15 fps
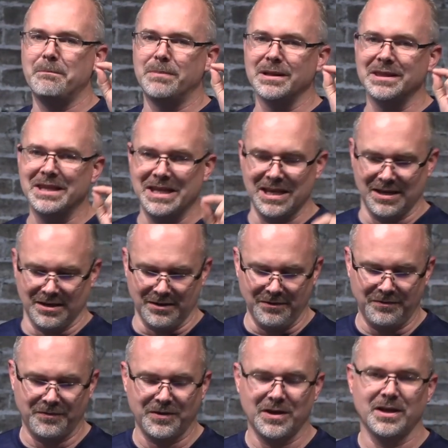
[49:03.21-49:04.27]

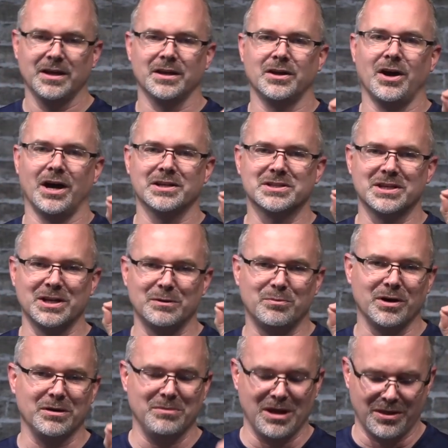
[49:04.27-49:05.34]
believe God's going to
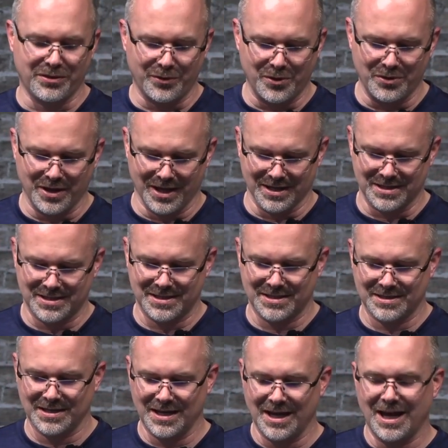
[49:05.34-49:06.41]
bring me through this.